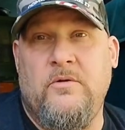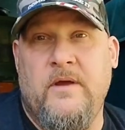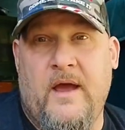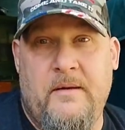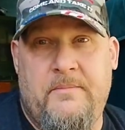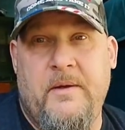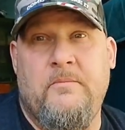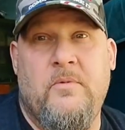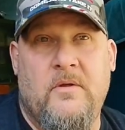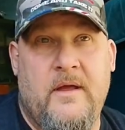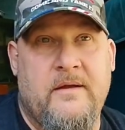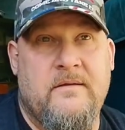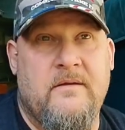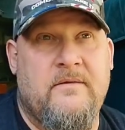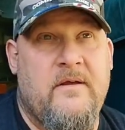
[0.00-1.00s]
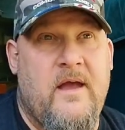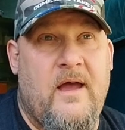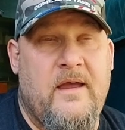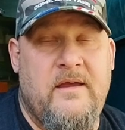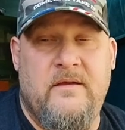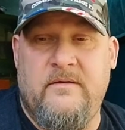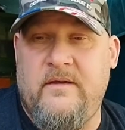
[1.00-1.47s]
you got a pit bull like this
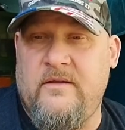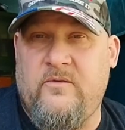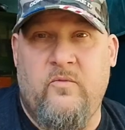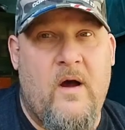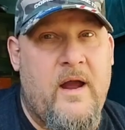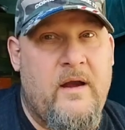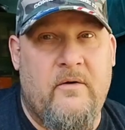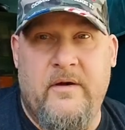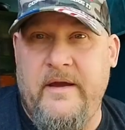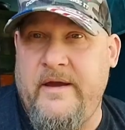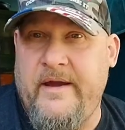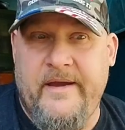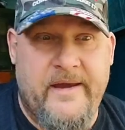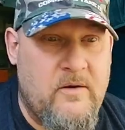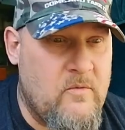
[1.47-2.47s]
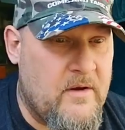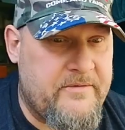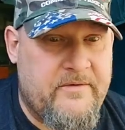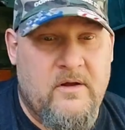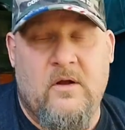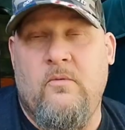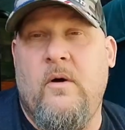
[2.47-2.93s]
guy, he gets wiry and he
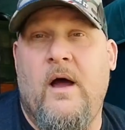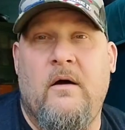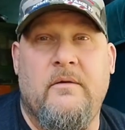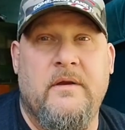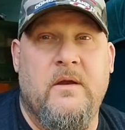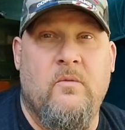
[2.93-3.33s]
wants to go out.